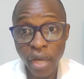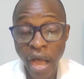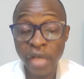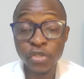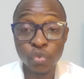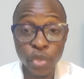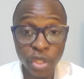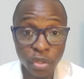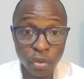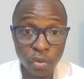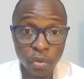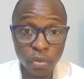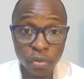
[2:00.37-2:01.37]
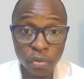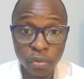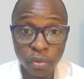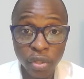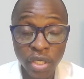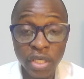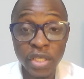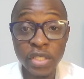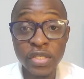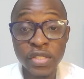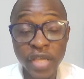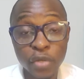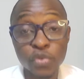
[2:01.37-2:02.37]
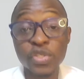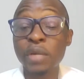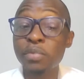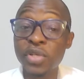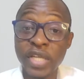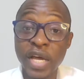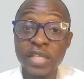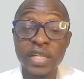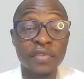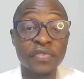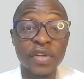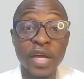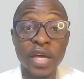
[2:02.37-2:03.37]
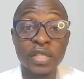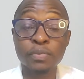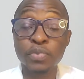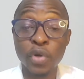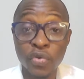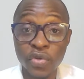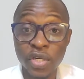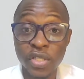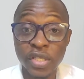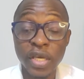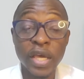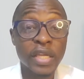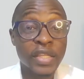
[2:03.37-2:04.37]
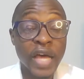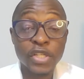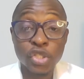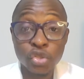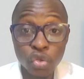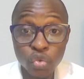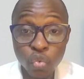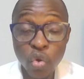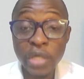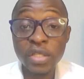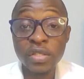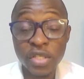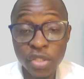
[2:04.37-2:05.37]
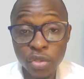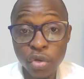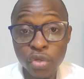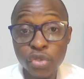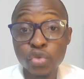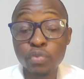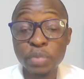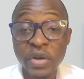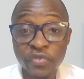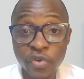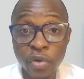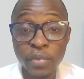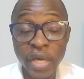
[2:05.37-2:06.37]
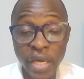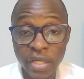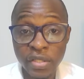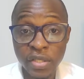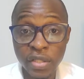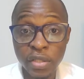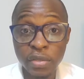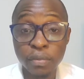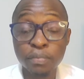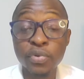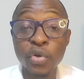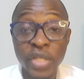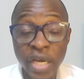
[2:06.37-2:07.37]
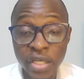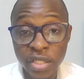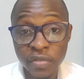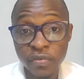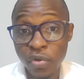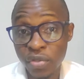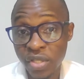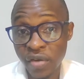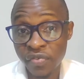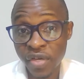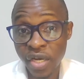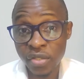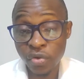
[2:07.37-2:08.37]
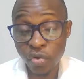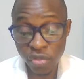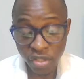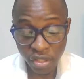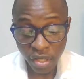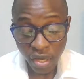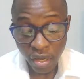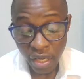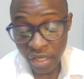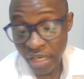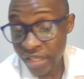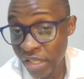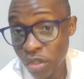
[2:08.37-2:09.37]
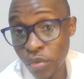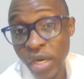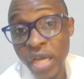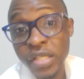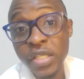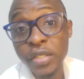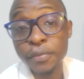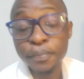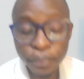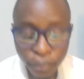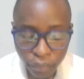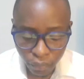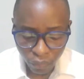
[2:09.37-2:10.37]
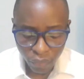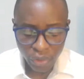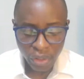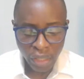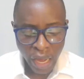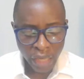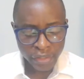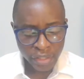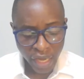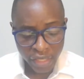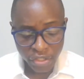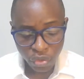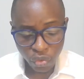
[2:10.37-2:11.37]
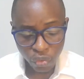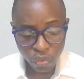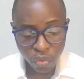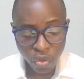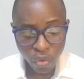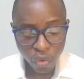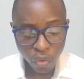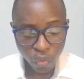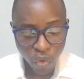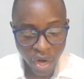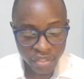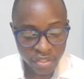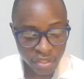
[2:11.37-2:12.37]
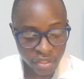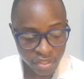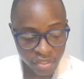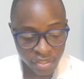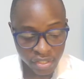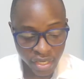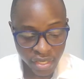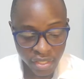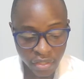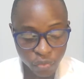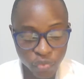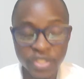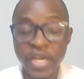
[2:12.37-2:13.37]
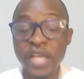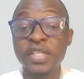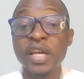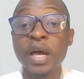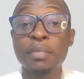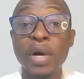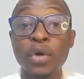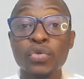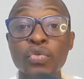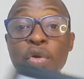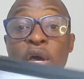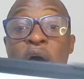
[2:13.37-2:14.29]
as we know, is there to sabotage Africa's progress, does not want these loans to perform anything productive on the African continent. Let us look at the article, what it is saying, which has come out